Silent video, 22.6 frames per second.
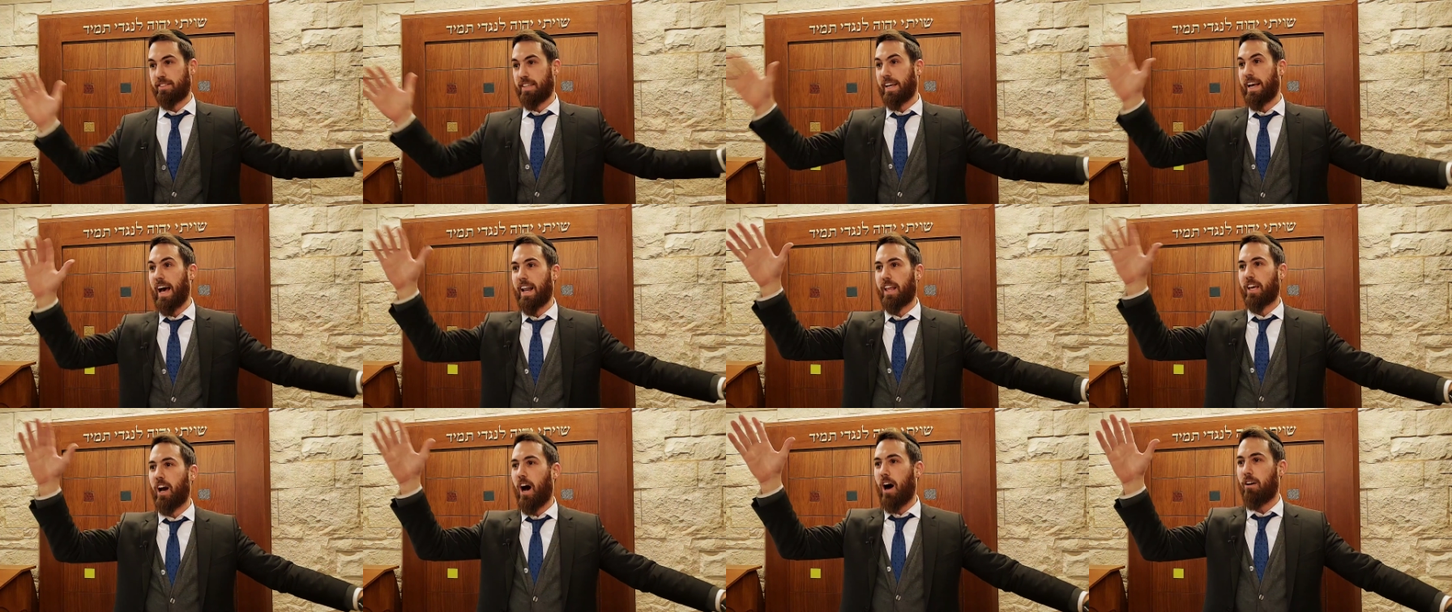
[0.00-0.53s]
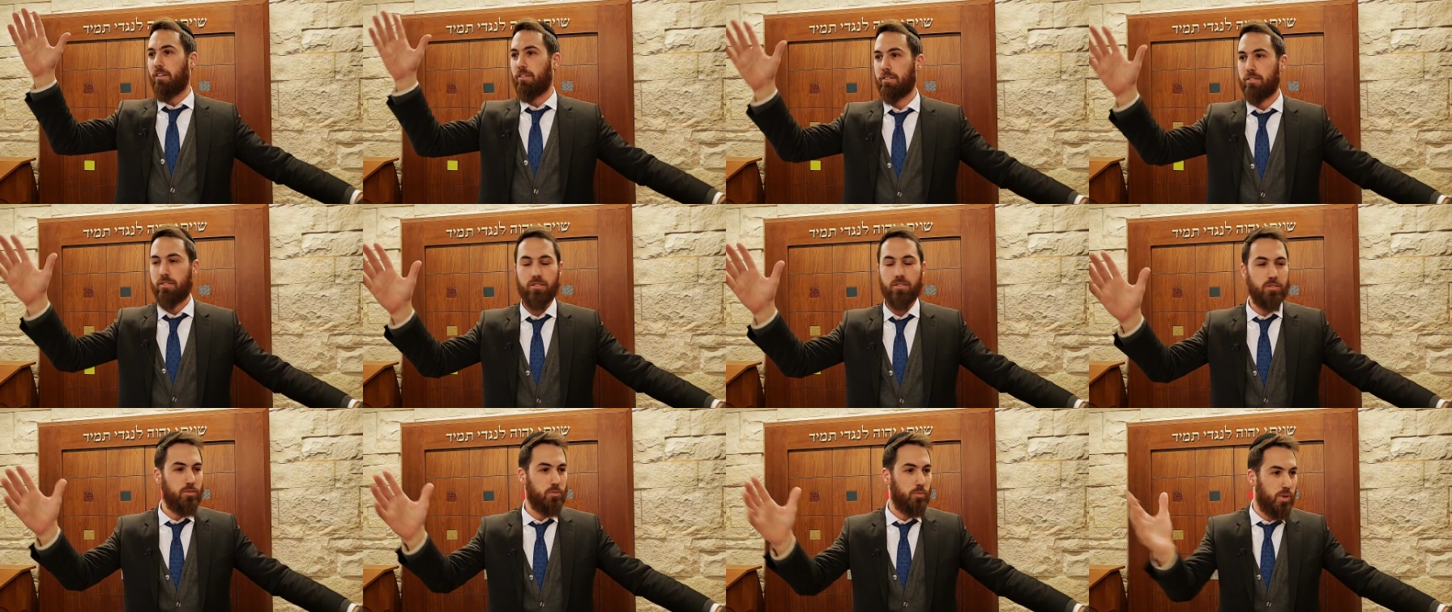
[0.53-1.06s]
gotta go.
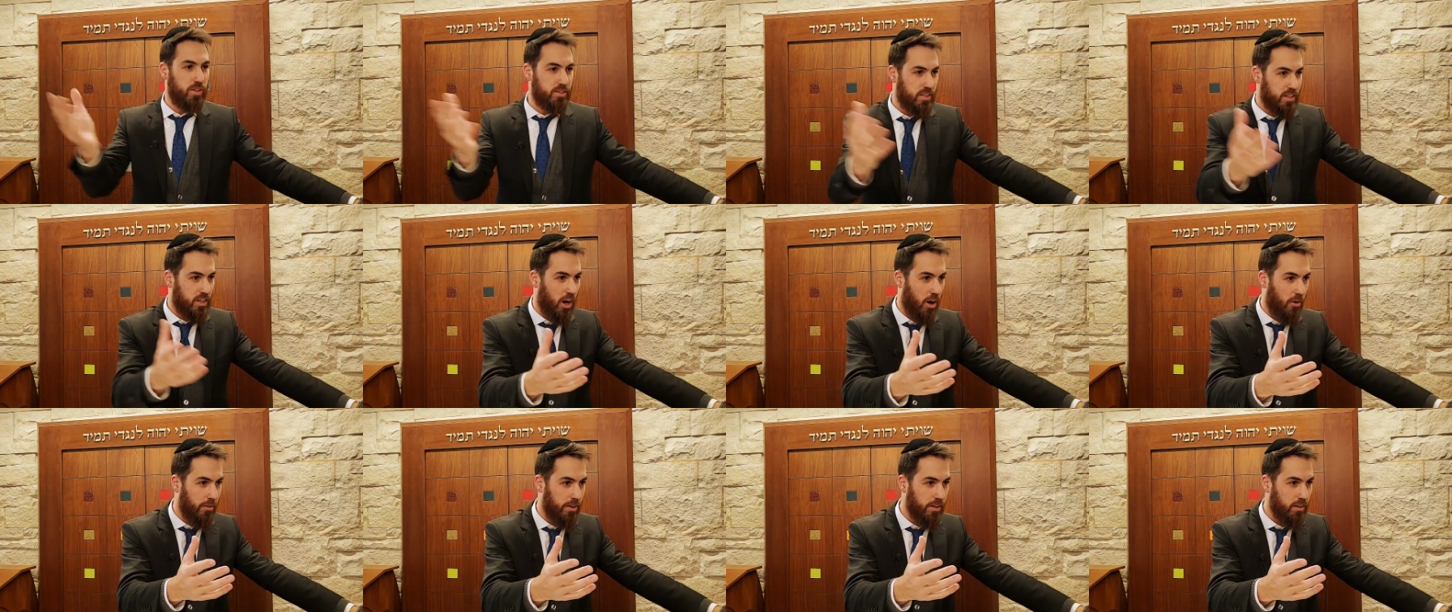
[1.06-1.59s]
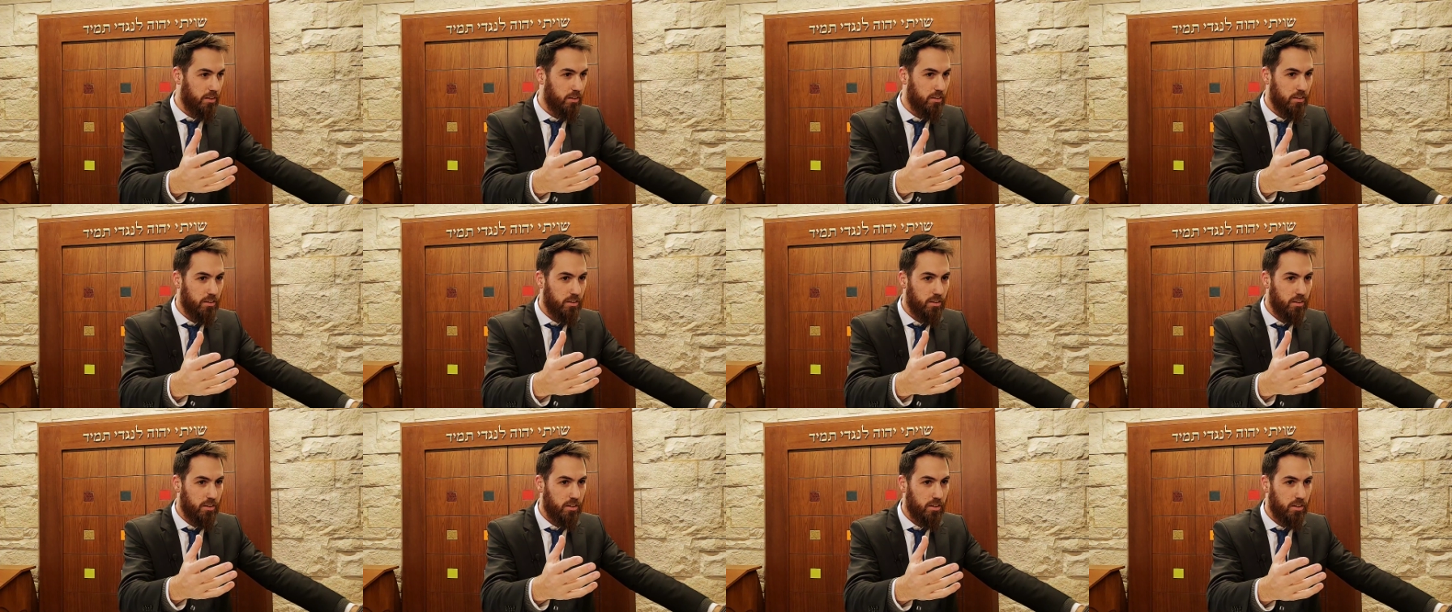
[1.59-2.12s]
Where's he going?
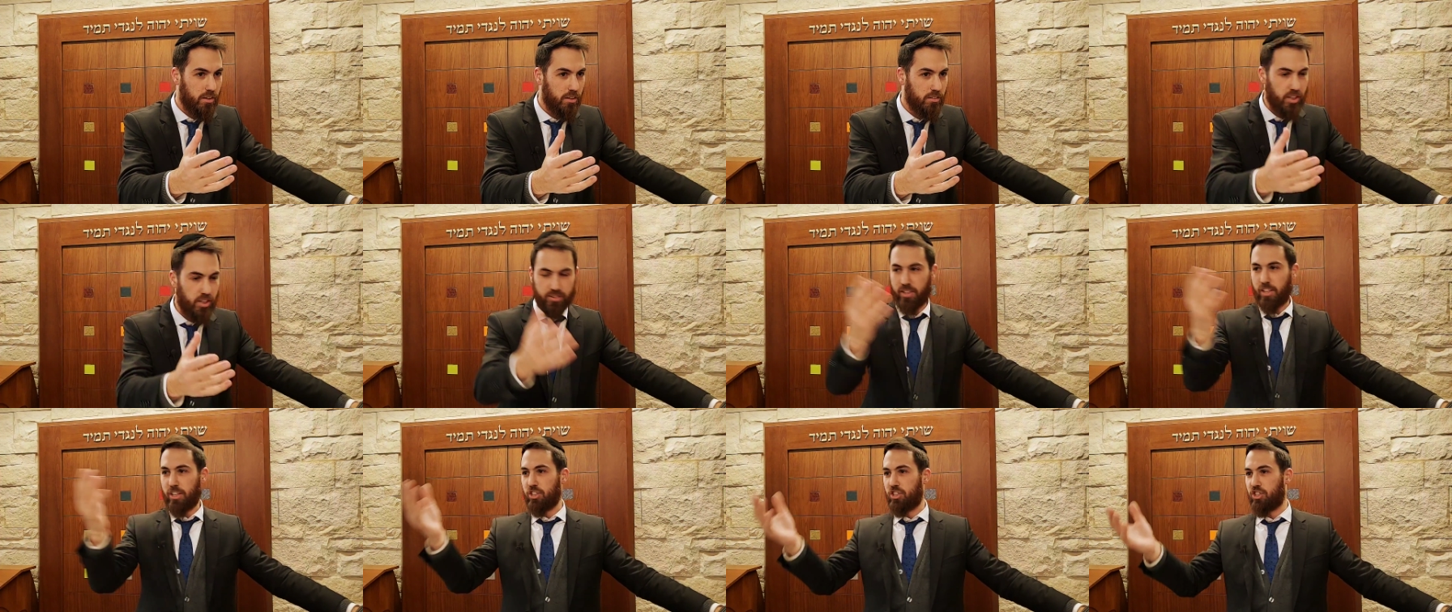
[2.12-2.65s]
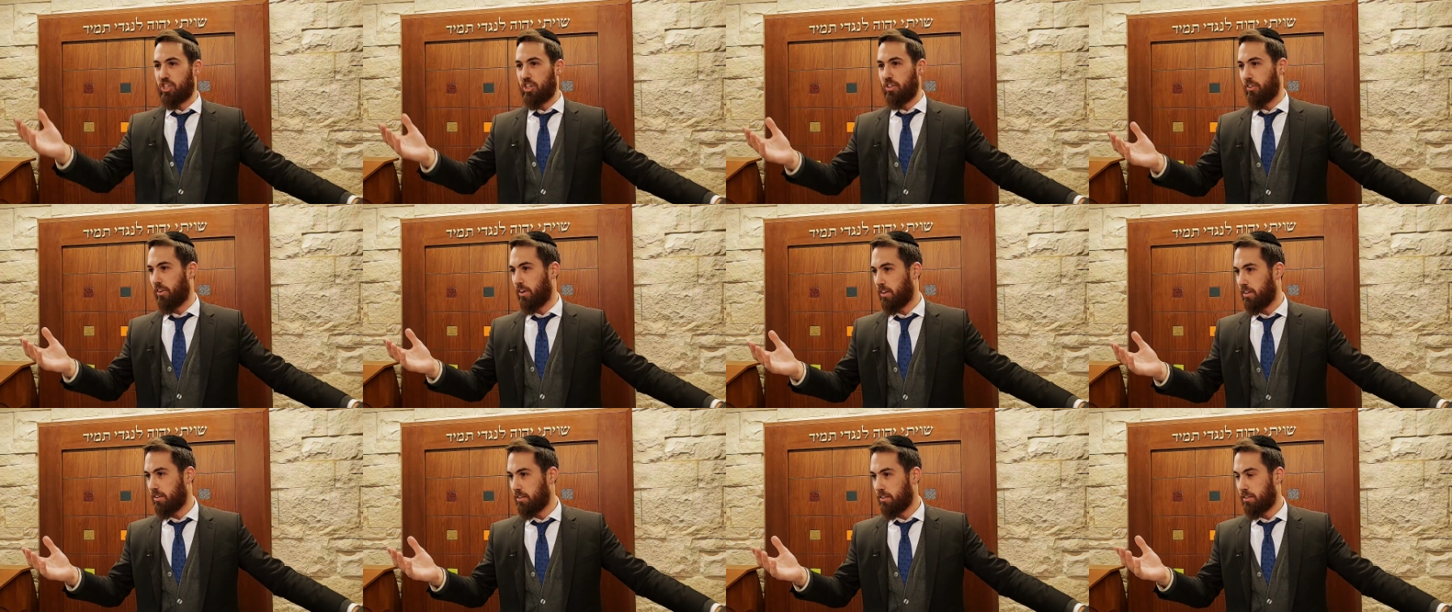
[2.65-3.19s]
To sing Shira.
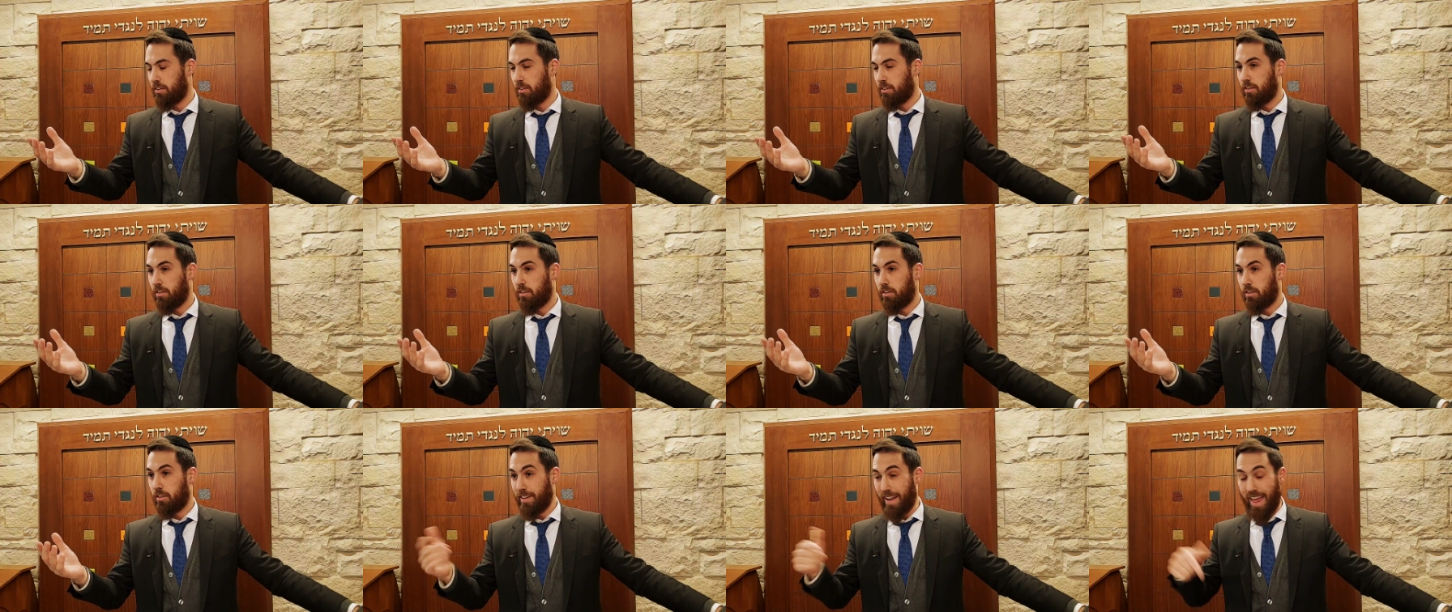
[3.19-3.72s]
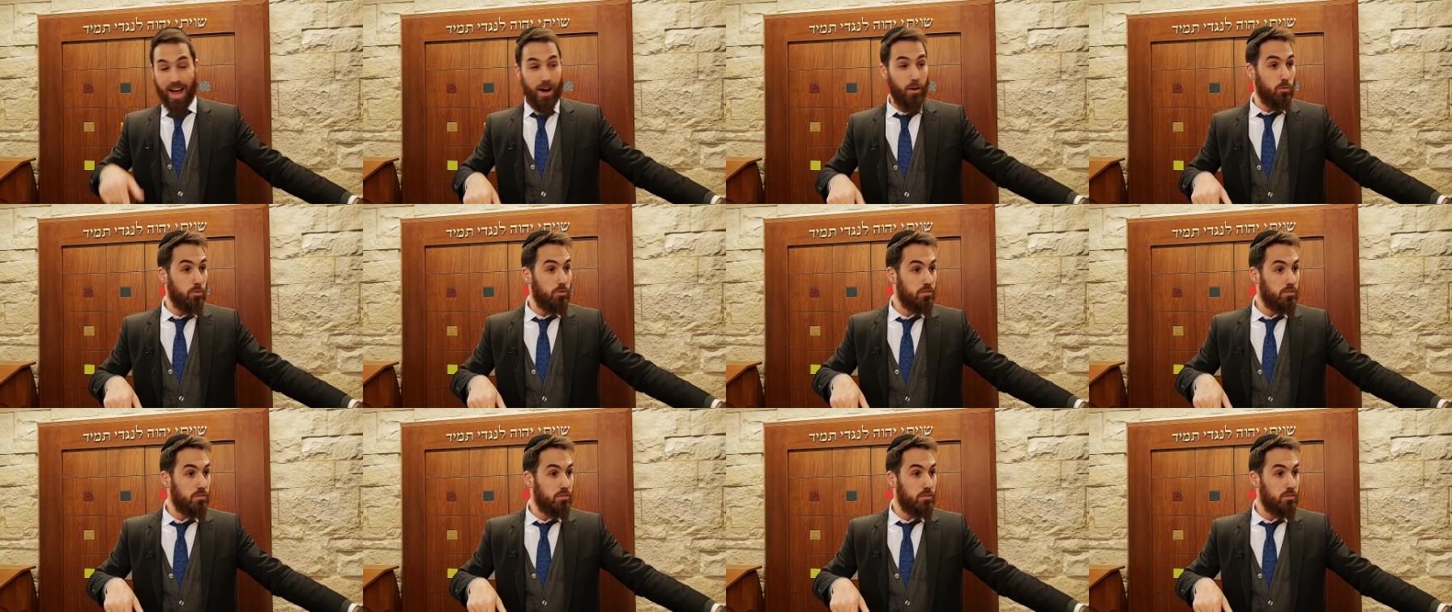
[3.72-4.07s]
Now, it